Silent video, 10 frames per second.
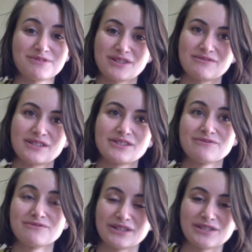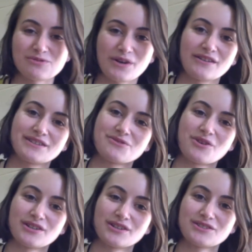very, very good and very inspiring to
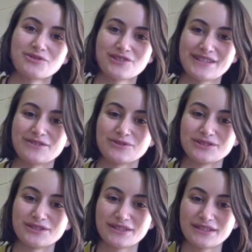our stakeholders.